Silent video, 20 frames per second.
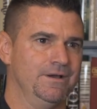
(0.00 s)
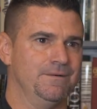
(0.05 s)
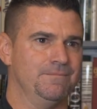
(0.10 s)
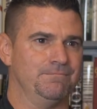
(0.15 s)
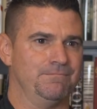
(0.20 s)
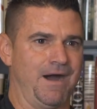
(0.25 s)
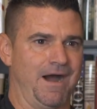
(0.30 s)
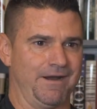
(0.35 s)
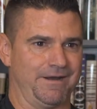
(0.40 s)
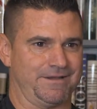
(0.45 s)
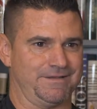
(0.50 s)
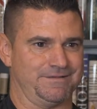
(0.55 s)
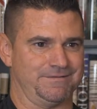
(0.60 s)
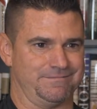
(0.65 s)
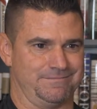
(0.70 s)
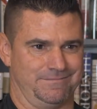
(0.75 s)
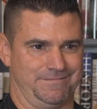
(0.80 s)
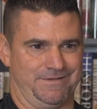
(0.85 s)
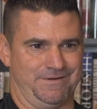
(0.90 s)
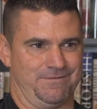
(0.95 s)

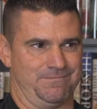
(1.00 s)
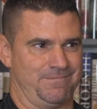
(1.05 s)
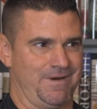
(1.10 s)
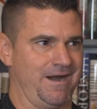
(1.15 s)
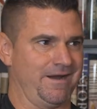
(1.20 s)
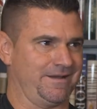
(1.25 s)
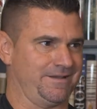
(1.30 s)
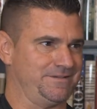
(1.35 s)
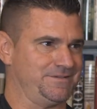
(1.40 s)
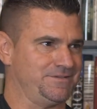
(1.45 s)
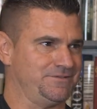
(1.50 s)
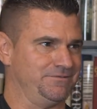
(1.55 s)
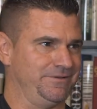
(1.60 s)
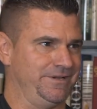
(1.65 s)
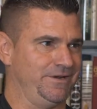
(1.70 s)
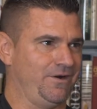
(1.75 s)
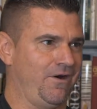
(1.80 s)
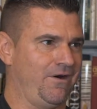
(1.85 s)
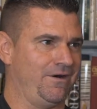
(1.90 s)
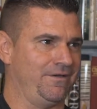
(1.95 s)
Market
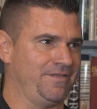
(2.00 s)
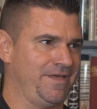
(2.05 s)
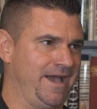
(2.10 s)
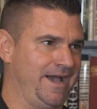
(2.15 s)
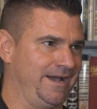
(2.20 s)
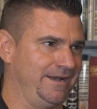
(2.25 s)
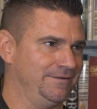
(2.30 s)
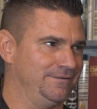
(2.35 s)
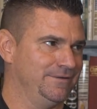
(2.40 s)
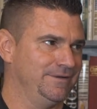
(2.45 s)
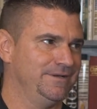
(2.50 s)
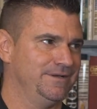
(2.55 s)
Street, all that,